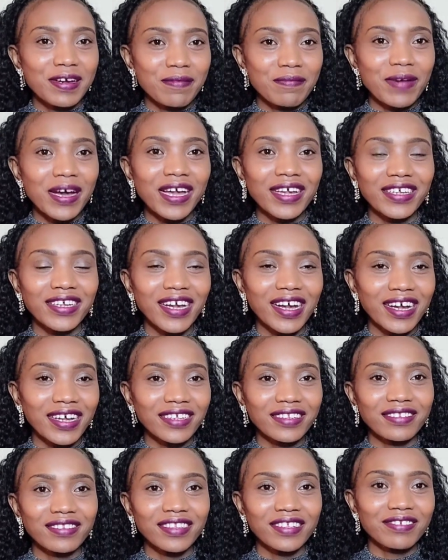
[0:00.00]
Bye
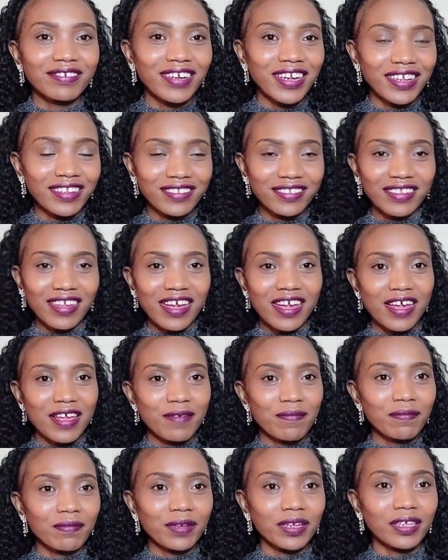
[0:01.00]
guys, see you next time.